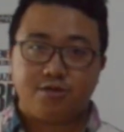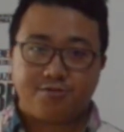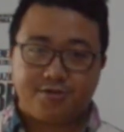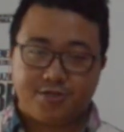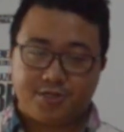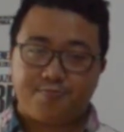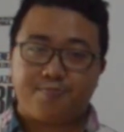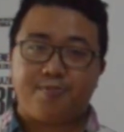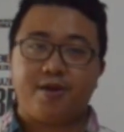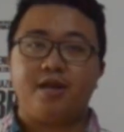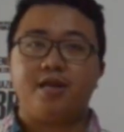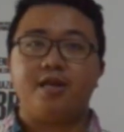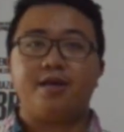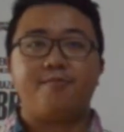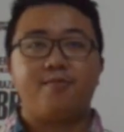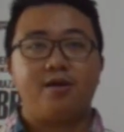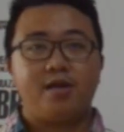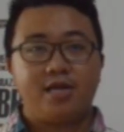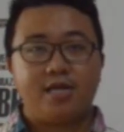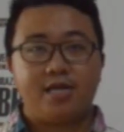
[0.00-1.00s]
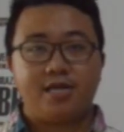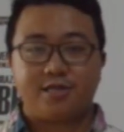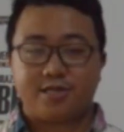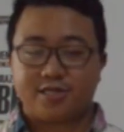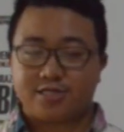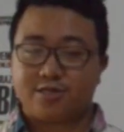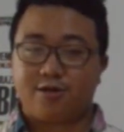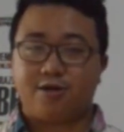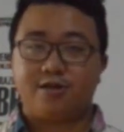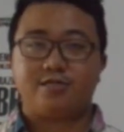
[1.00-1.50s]
They're spending money, they're
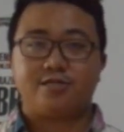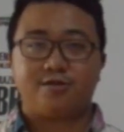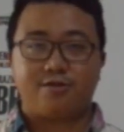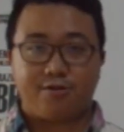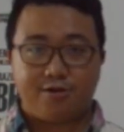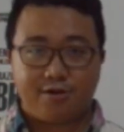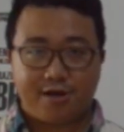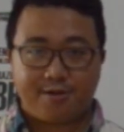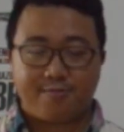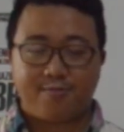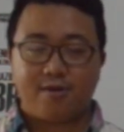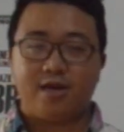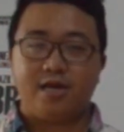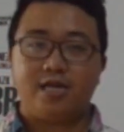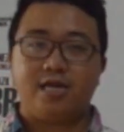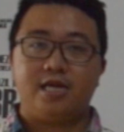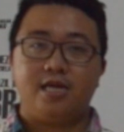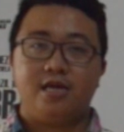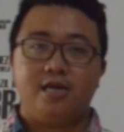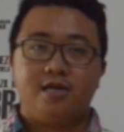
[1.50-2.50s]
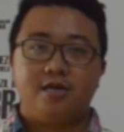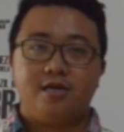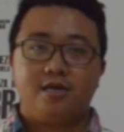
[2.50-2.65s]
starting to earning money.